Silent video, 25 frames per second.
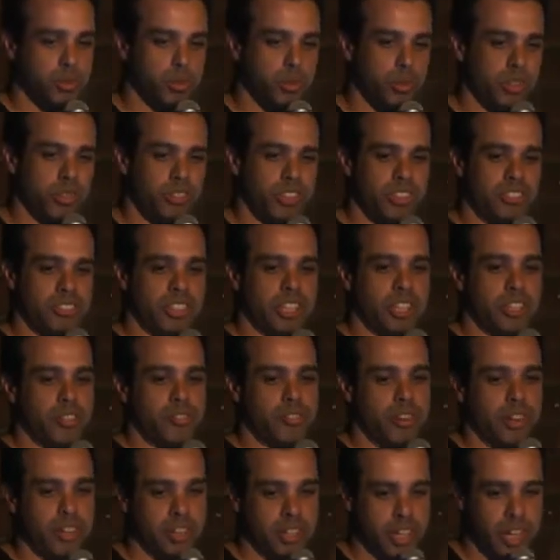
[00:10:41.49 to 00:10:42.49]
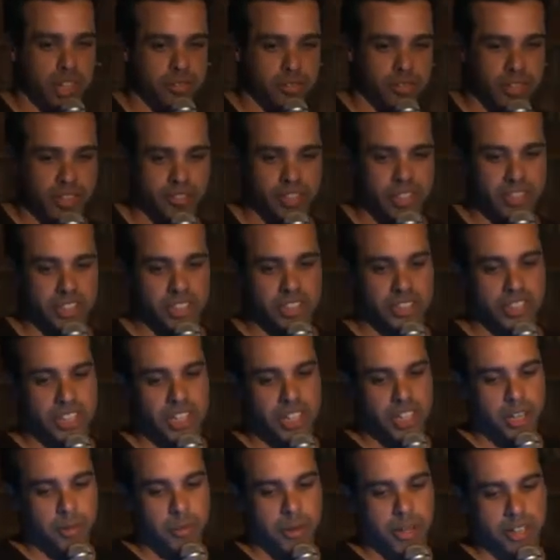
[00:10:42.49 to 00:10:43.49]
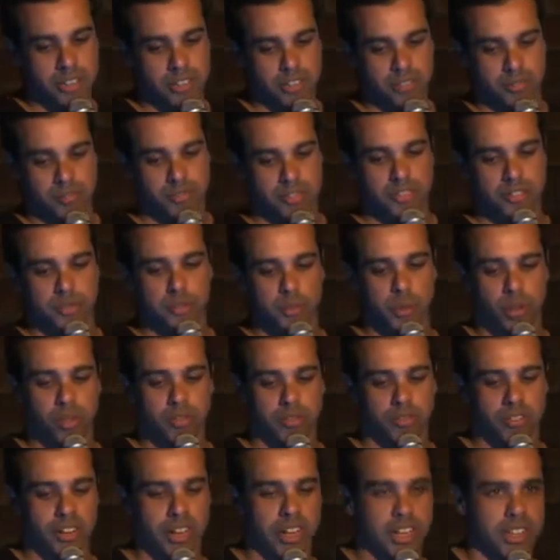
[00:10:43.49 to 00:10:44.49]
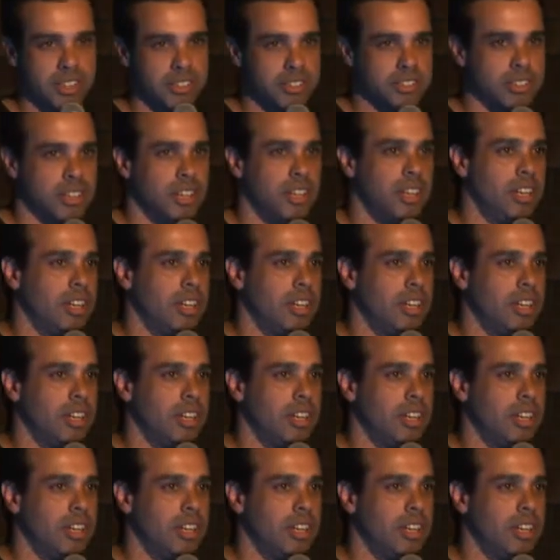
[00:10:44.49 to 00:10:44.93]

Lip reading: we reached like 500 gigabytes of small files.